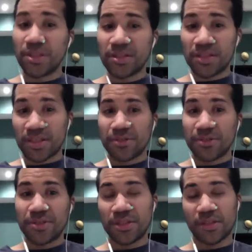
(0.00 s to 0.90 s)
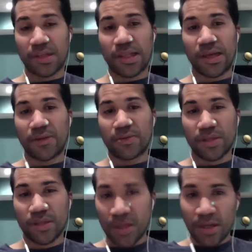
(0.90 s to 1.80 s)
Siri in the cloud
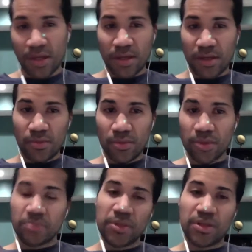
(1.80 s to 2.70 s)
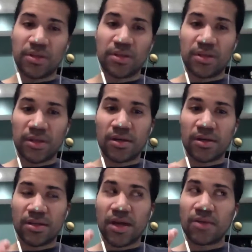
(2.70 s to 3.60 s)
would be,
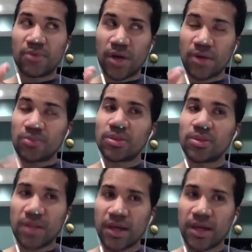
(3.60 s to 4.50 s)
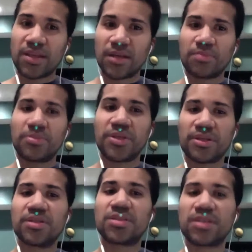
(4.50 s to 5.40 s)
I would like that
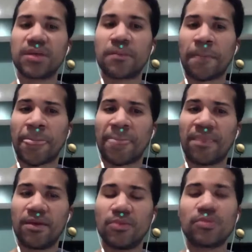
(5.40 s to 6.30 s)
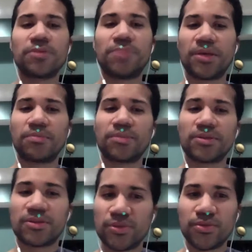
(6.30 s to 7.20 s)
because it would be able
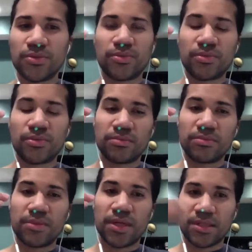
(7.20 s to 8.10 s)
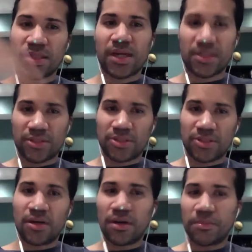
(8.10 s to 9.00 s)
to attach to
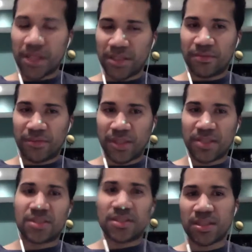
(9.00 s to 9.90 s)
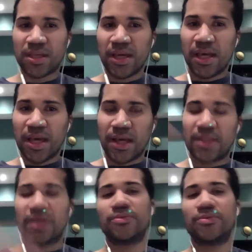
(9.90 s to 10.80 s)
all my devices, and
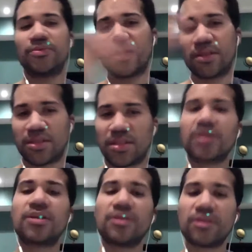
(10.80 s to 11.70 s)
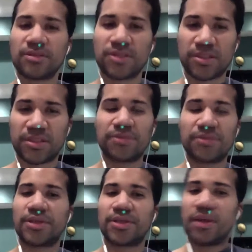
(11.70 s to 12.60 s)
I would get a singular
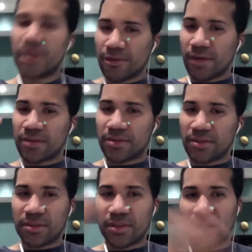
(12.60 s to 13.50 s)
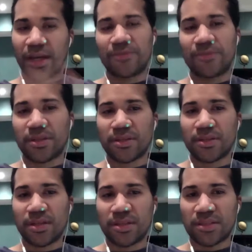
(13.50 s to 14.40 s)
Siri rather than having
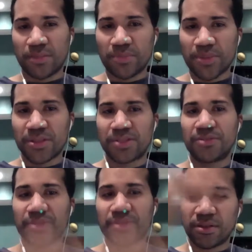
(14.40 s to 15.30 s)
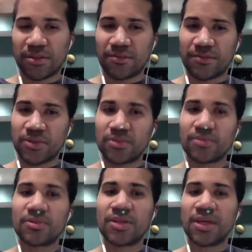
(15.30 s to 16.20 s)
a separate Siri on the
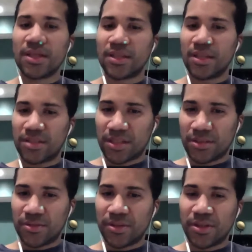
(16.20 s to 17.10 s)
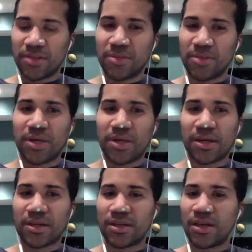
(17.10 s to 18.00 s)
phone, then Siri on my
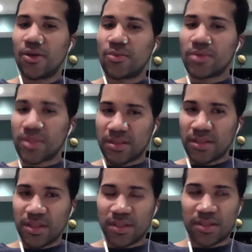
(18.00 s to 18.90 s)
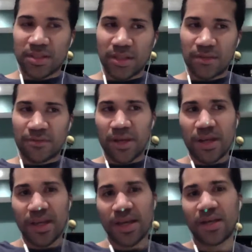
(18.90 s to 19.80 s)
Mac. Well, the thing is, if I
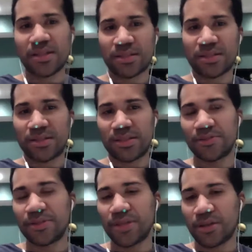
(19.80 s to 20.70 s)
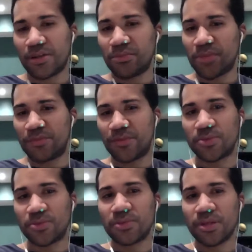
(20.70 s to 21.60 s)
ask Siri on my phone